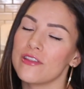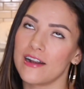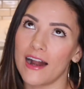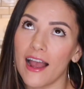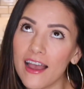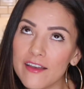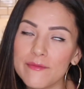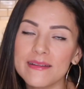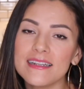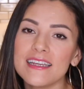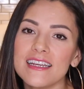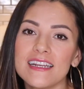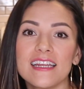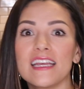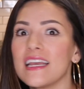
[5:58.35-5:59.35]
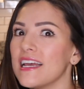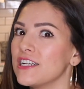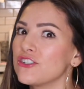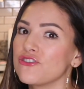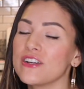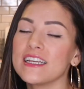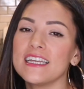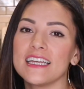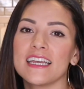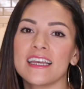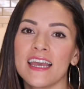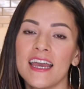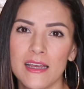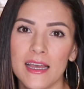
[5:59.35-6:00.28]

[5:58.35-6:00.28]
that I've been eating and drinking.